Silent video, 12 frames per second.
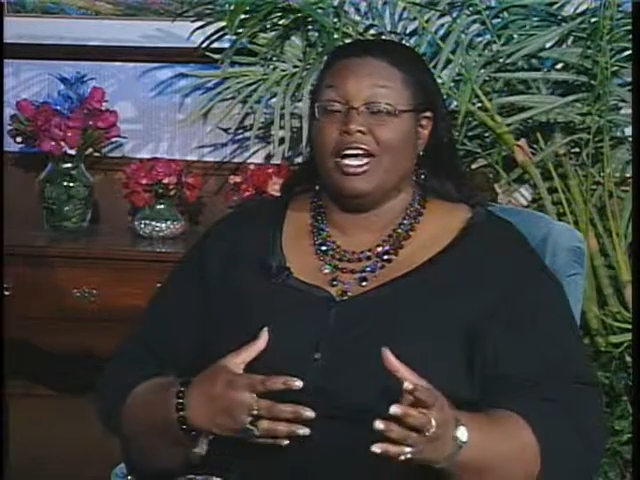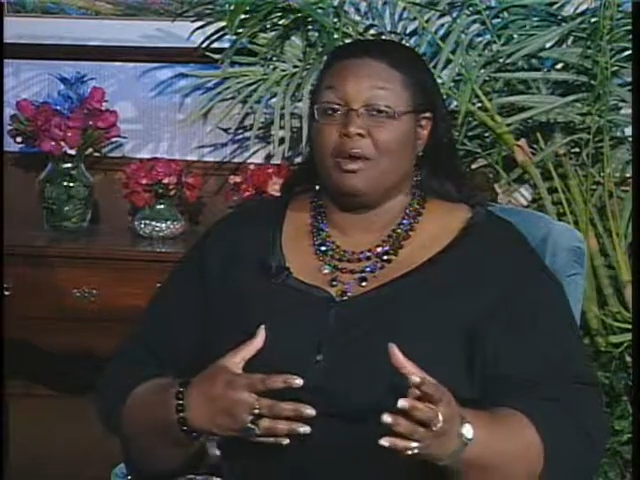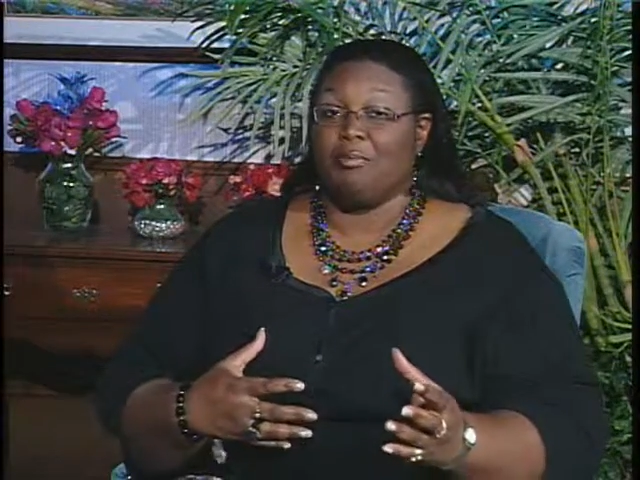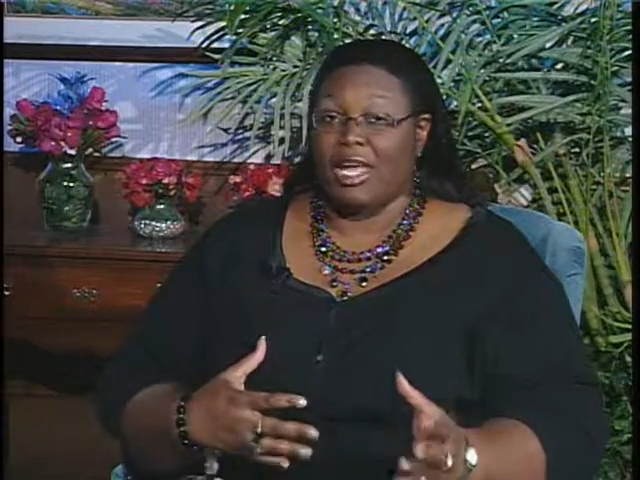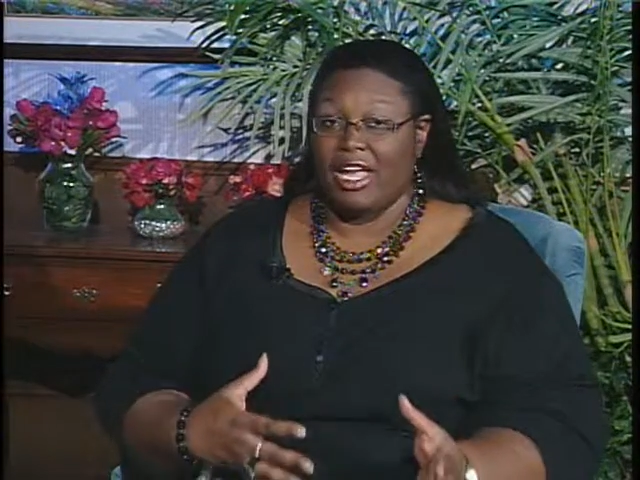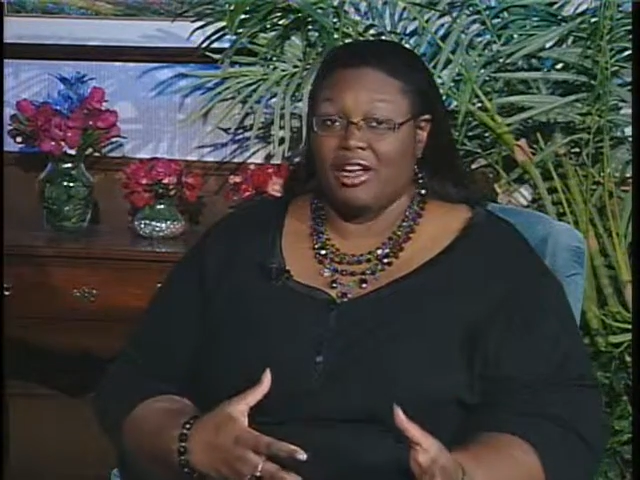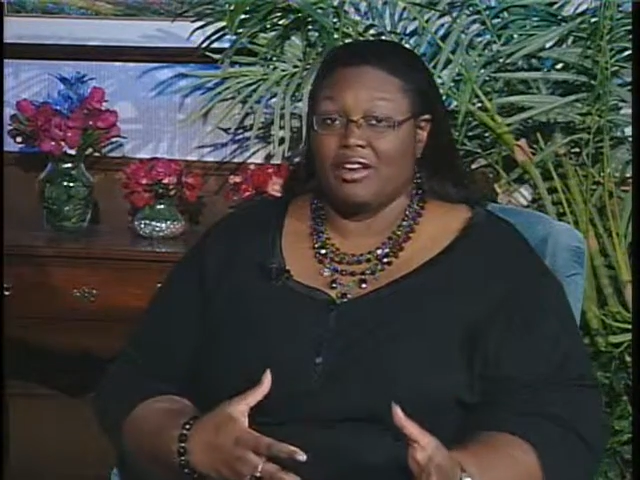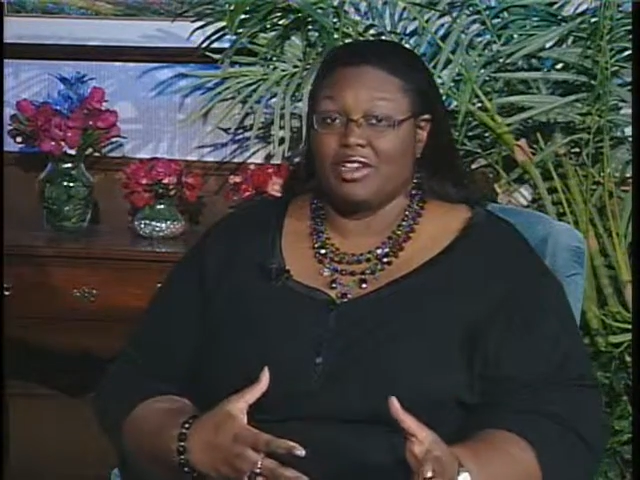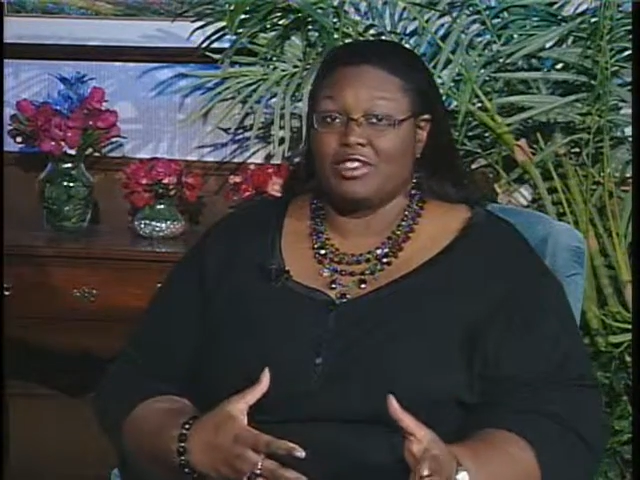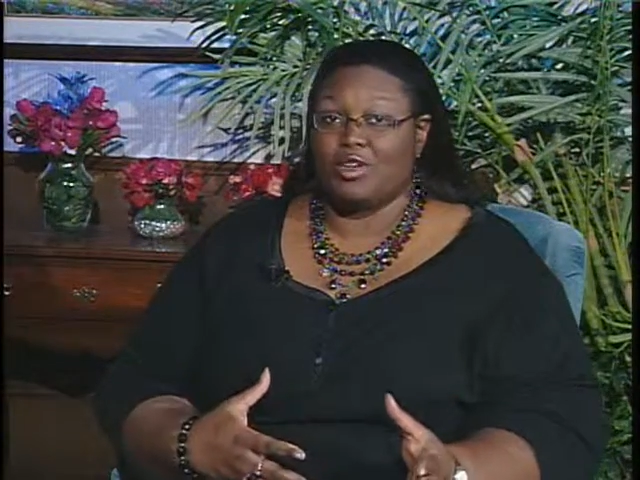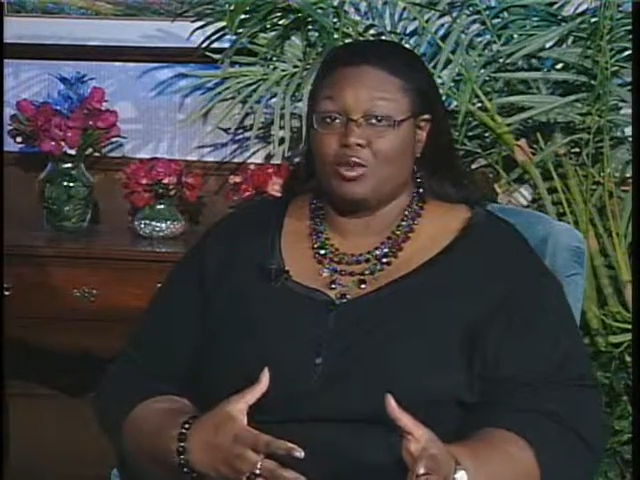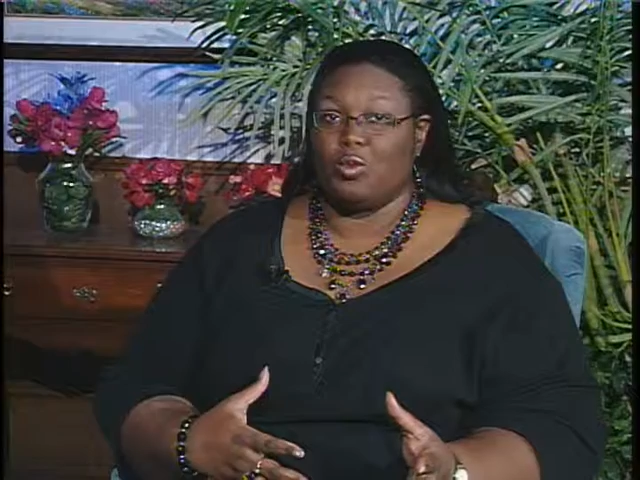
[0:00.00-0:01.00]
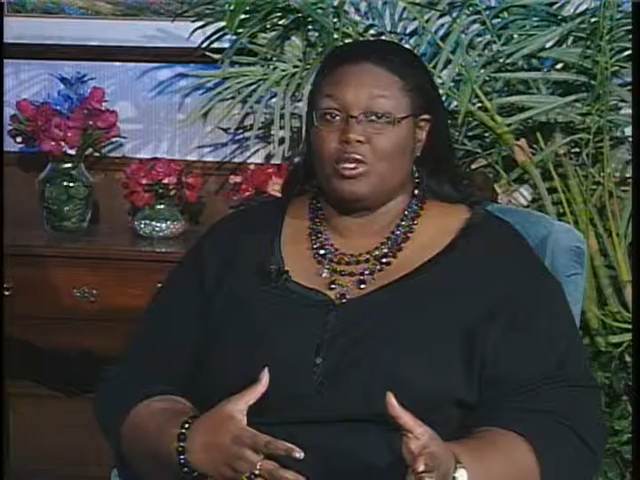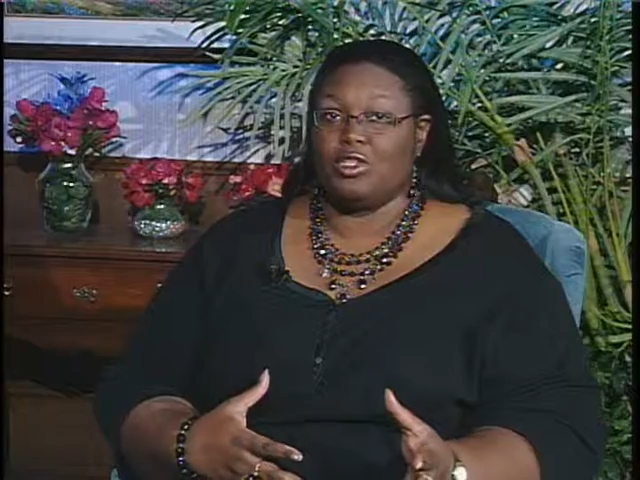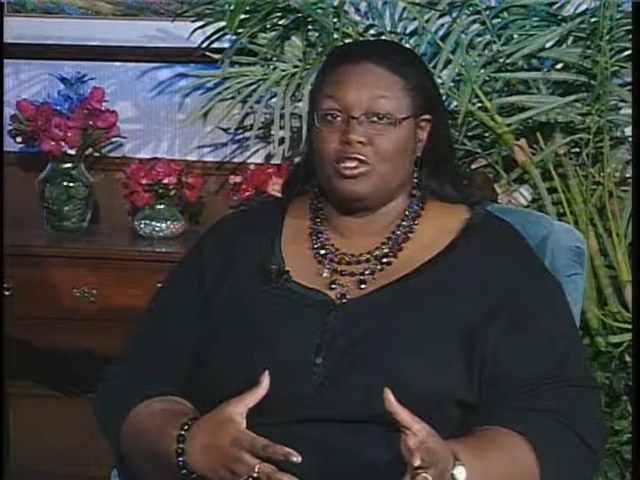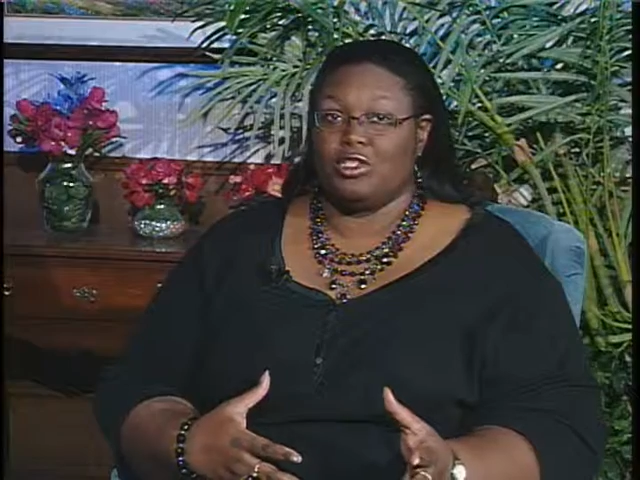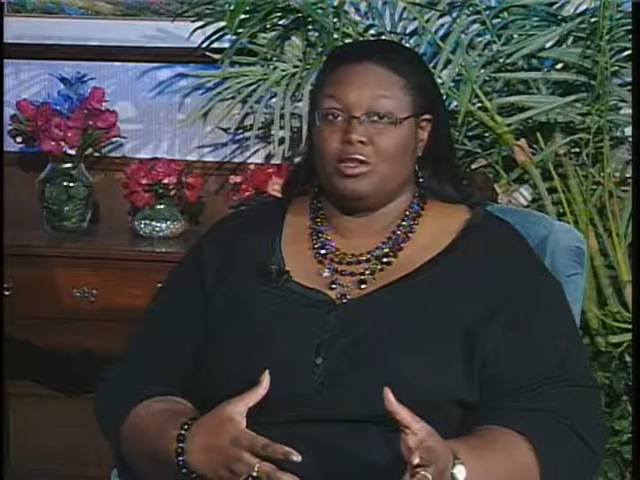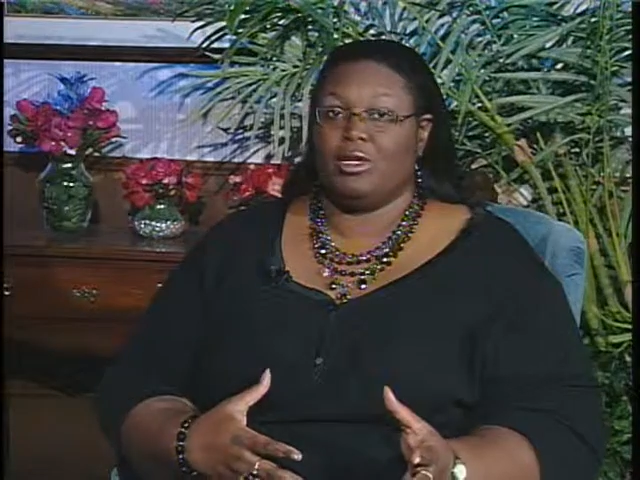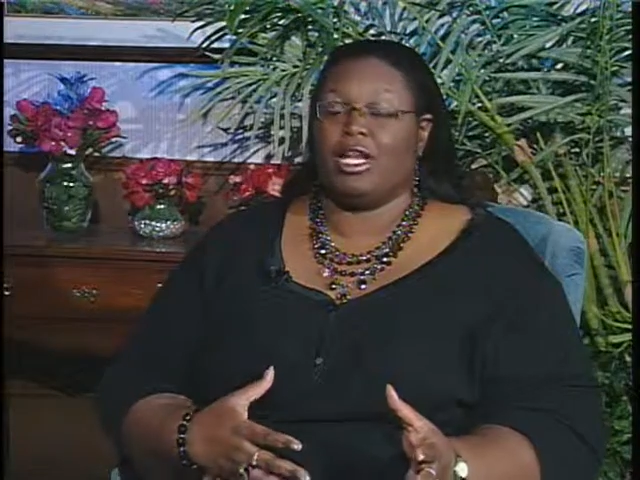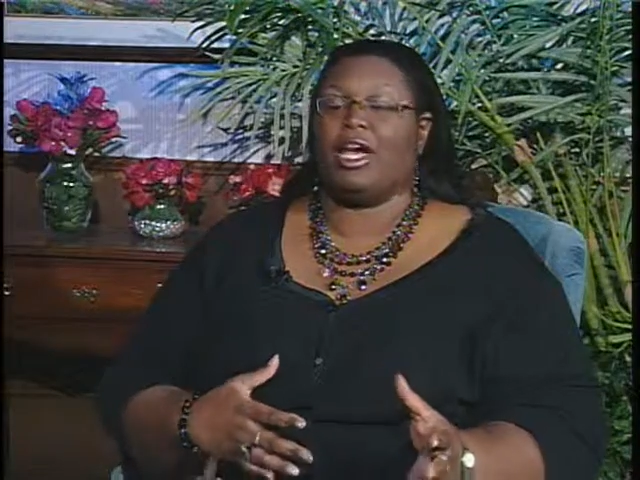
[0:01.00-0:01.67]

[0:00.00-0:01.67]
parents on what to do and